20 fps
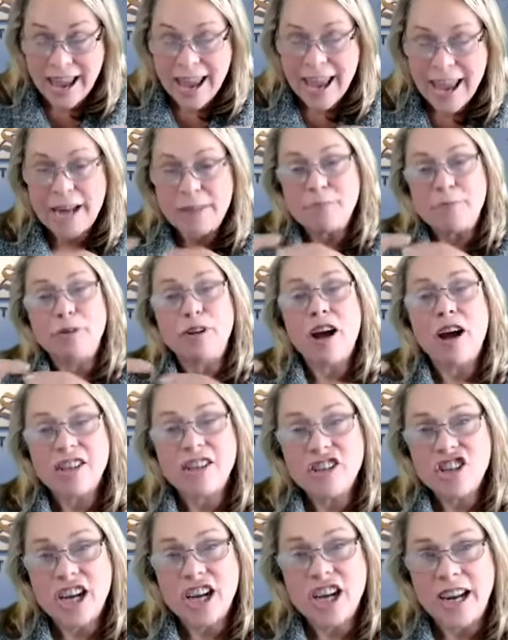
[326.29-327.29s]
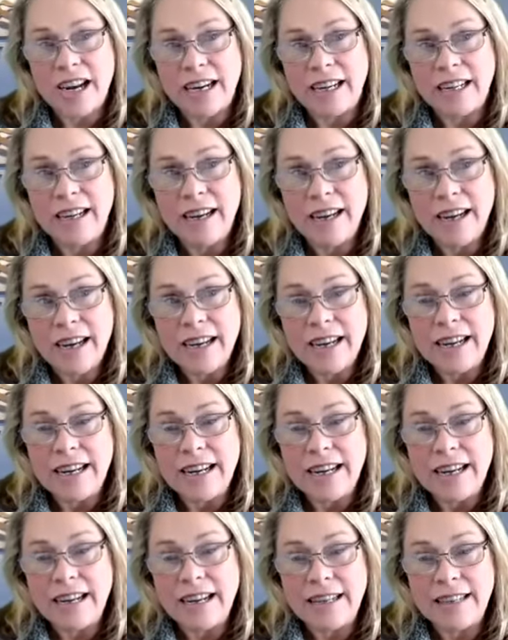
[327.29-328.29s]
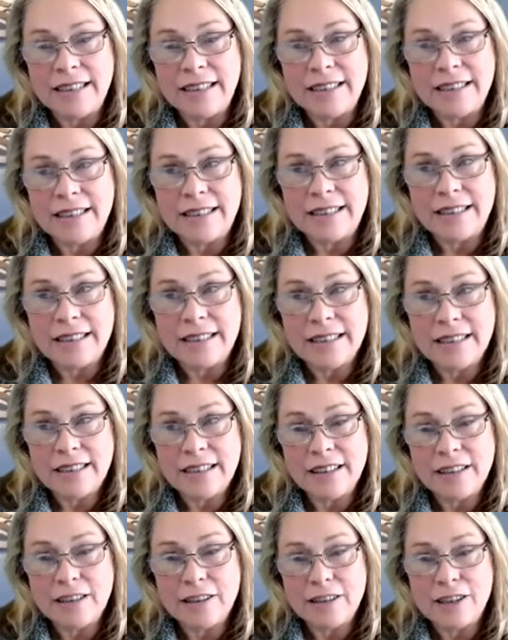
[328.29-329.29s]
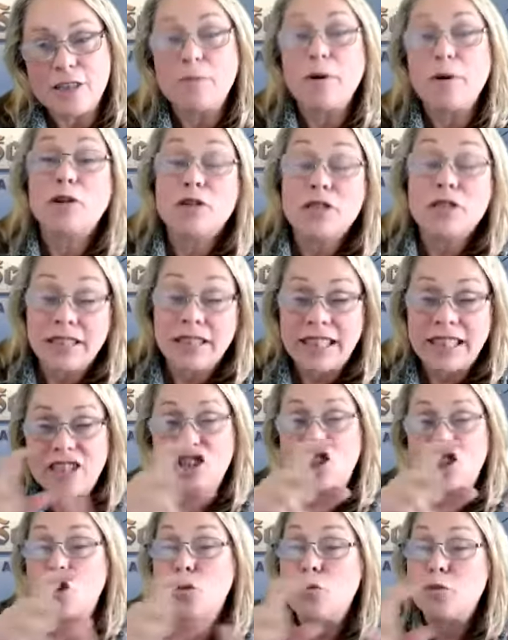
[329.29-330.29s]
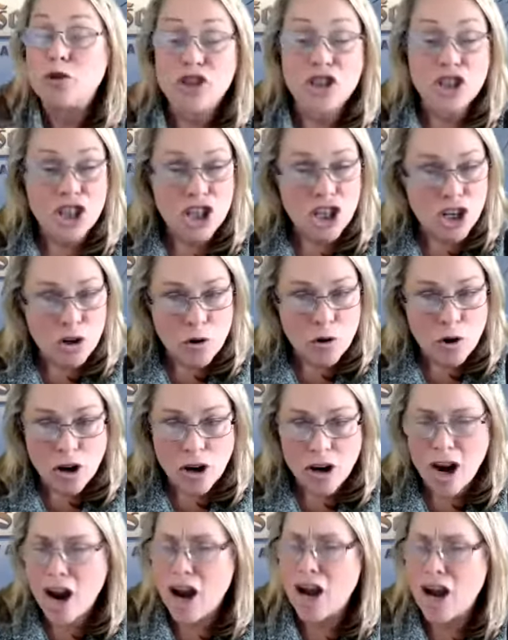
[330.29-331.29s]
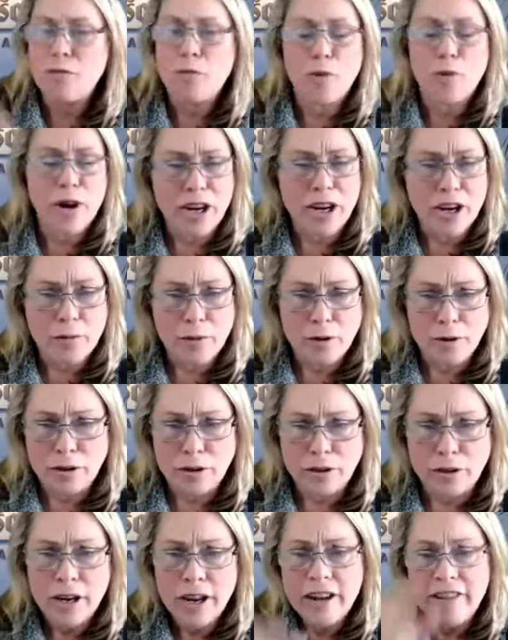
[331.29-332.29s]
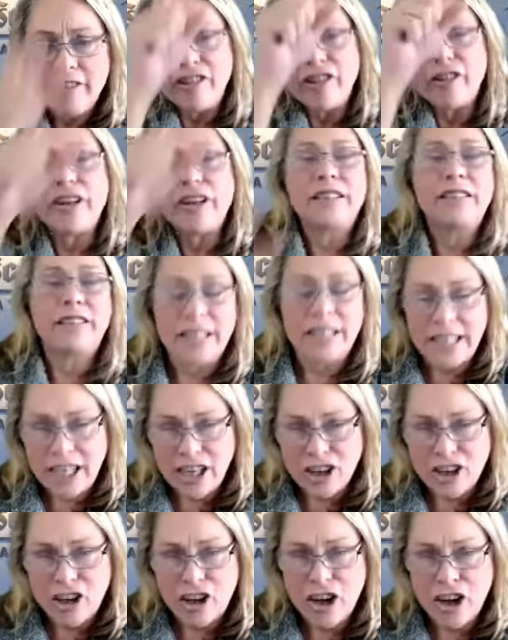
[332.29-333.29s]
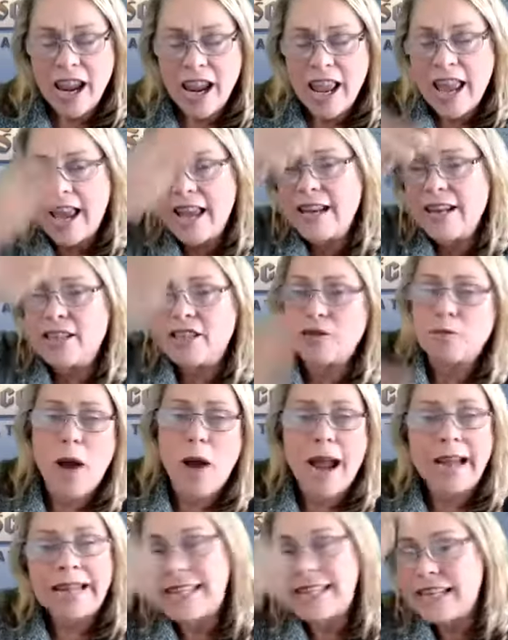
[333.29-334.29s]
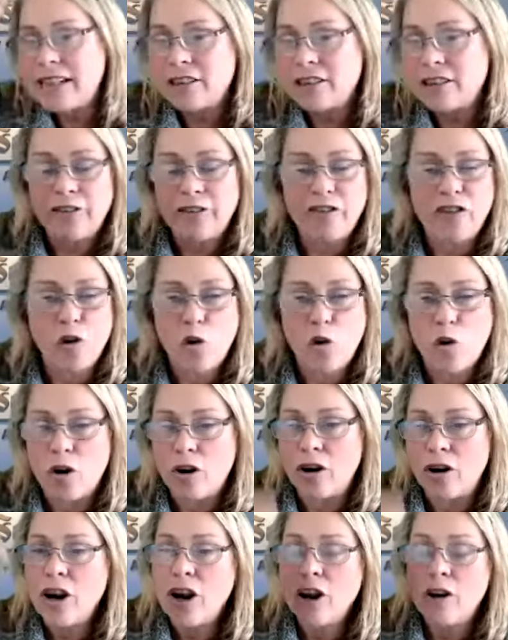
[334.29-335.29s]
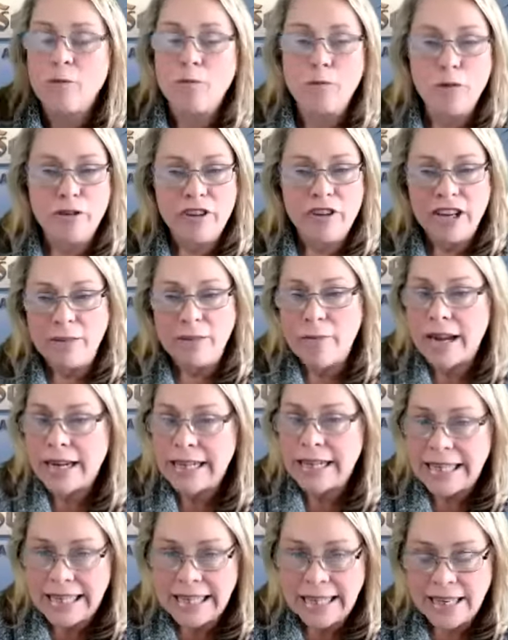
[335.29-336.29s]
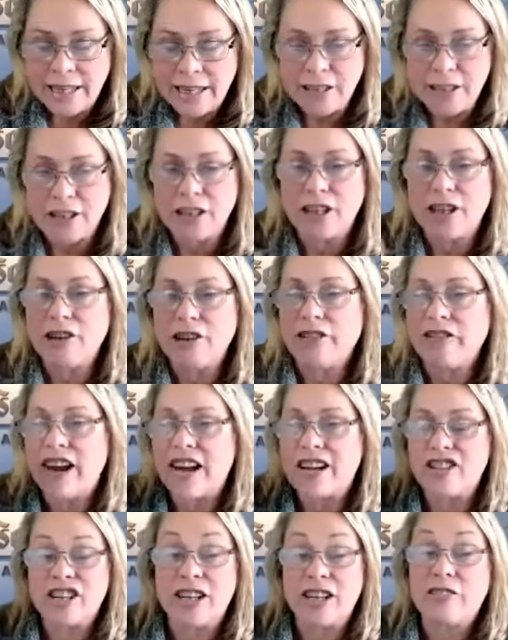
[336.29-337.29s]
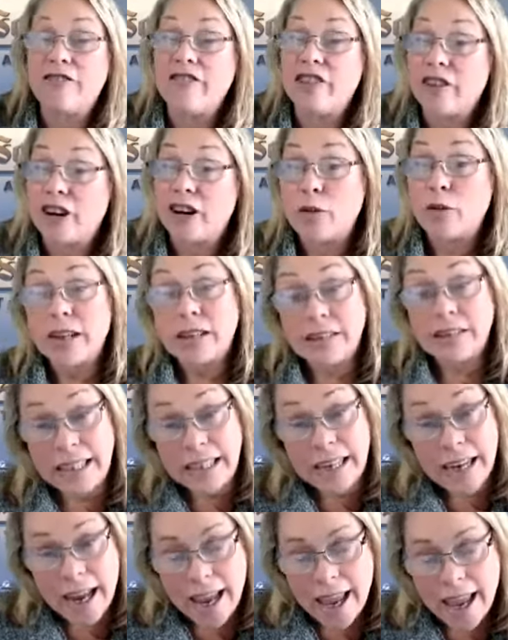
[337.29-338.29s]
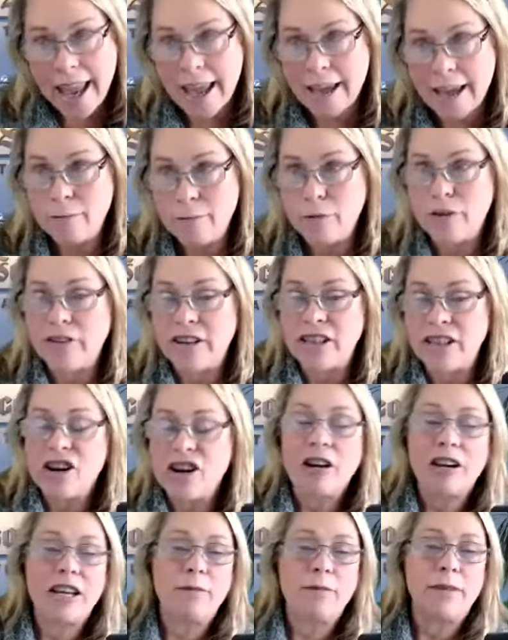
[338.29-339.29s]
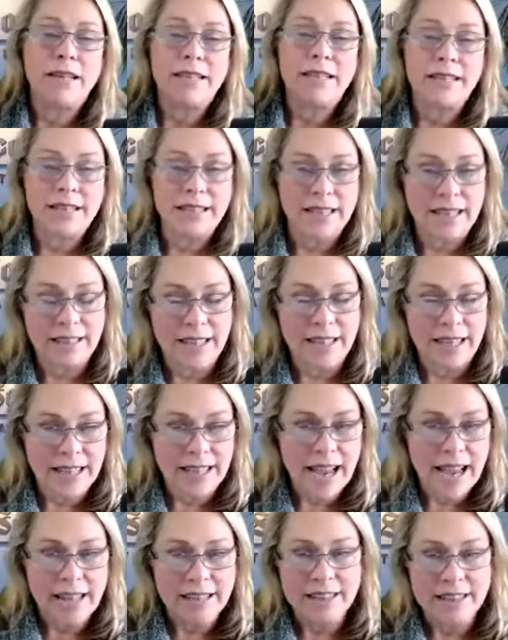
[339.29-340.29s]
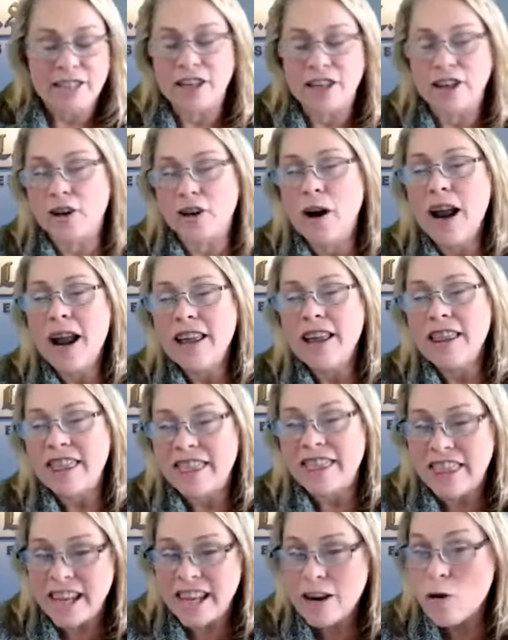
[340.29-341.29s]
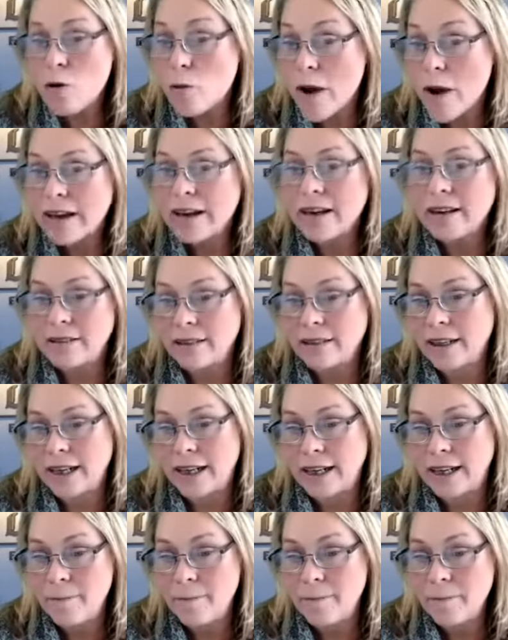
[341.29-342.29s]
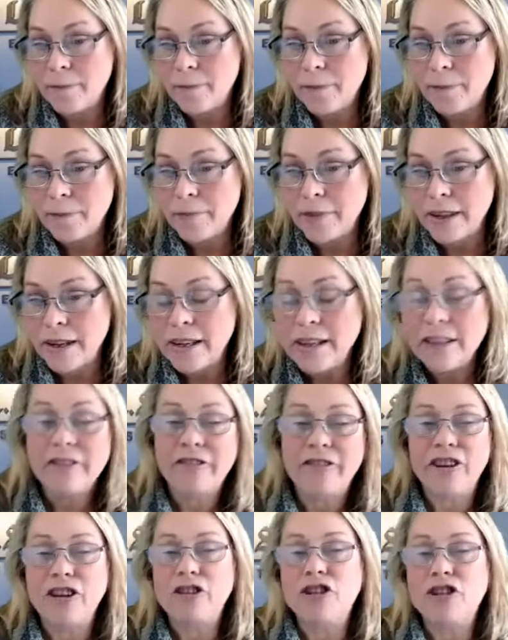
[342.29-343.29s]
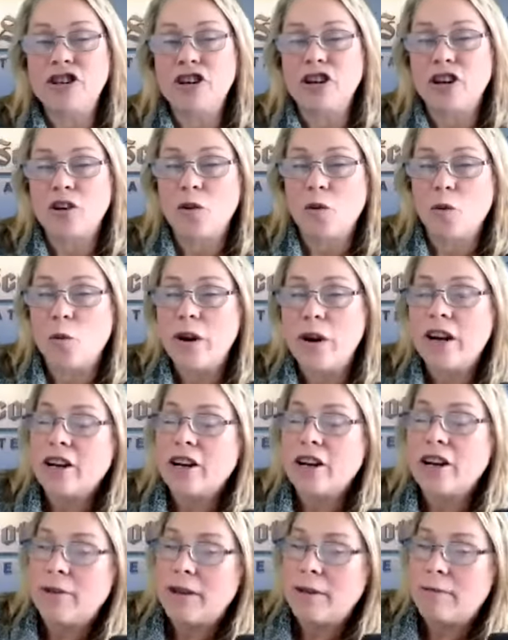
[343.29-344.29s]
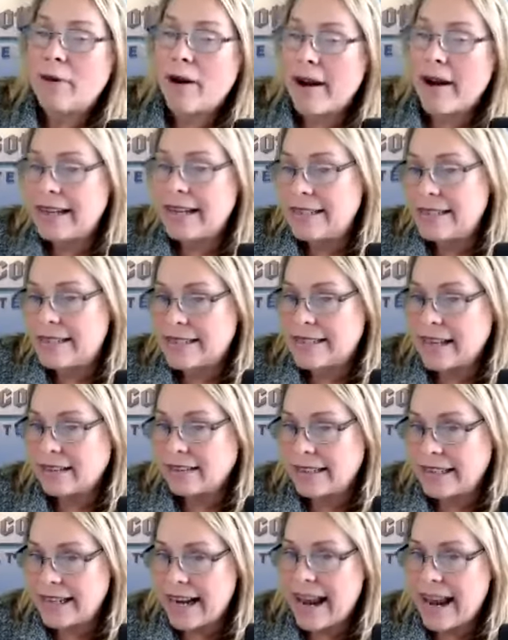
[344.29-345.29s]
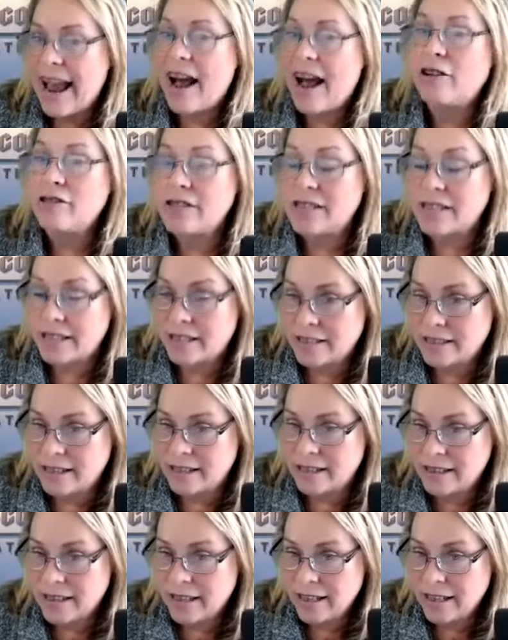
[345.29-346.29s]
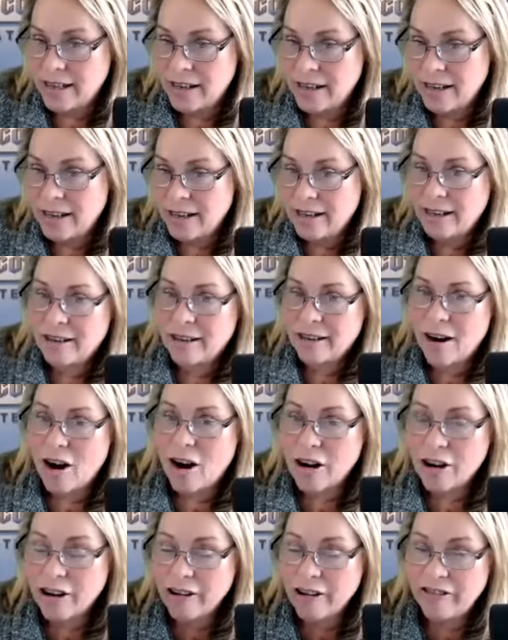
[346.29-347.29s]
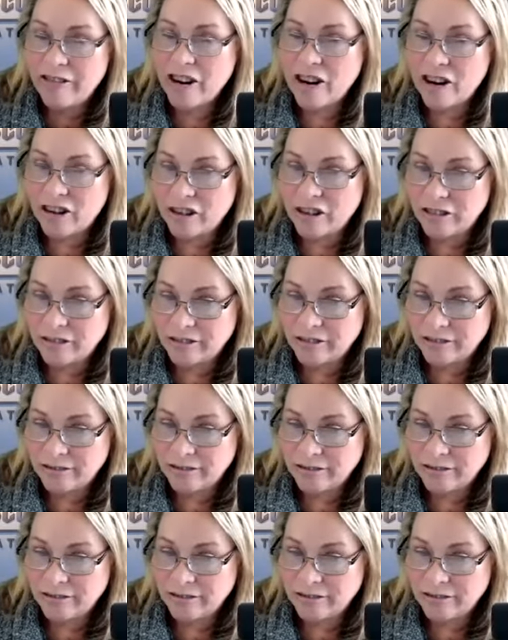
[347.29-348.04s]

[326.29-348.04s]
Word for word: And blockchain is supposedly super secure, unbreakable, very linear, and it's ideal for moving money in a secure fashion and very quickly and moving documents and things like that. So theoretically, in the future, we could be buying and selling houses on our phone